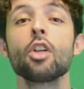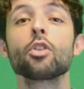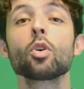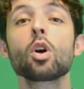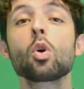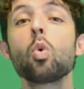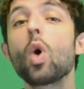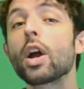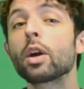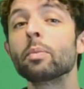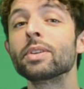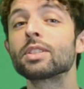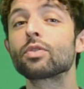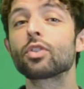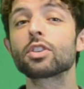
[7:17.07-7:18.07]
the
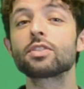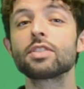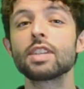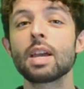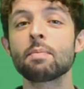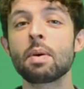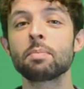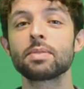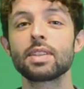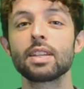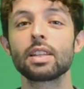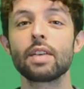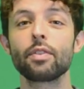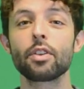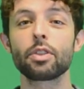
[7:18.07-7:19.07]
requirements for CMMC
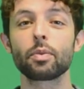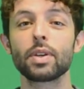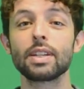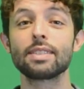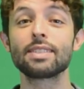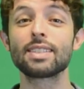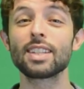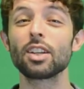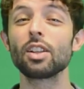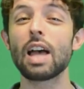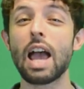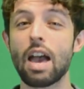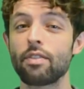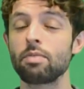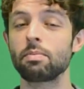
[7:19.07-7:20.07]
Level 3 still
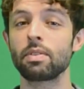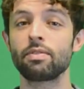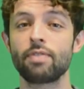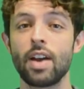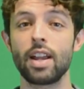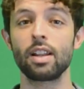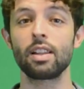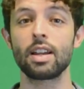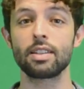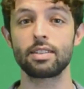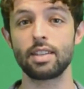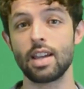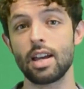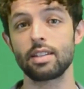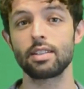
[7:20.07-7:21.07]
haven't been finalized
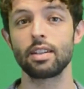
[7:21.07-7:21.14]
yet.